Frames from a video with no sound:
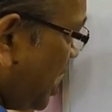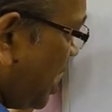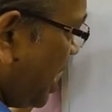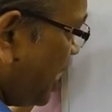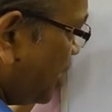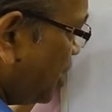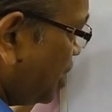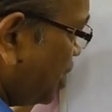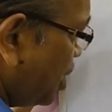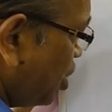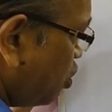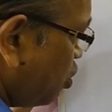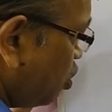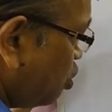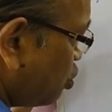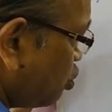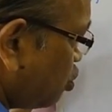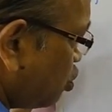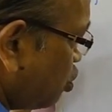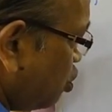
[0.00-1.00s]
and here
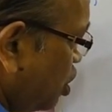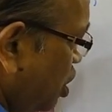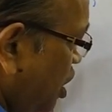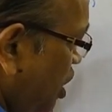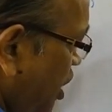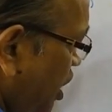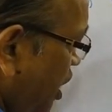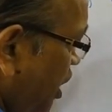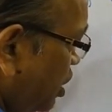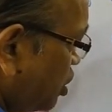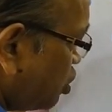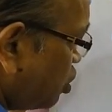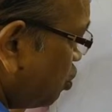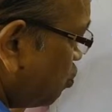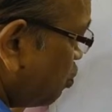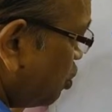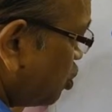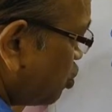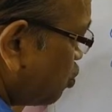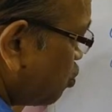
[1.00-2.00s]
also x
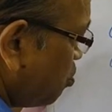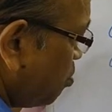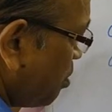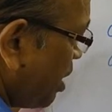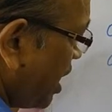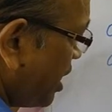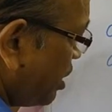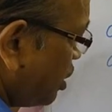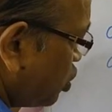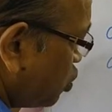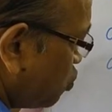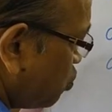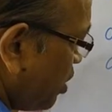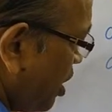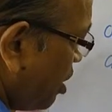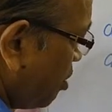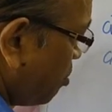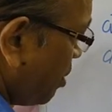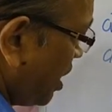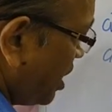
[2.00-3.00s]
equals to minus
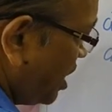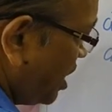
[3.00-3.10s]
1 by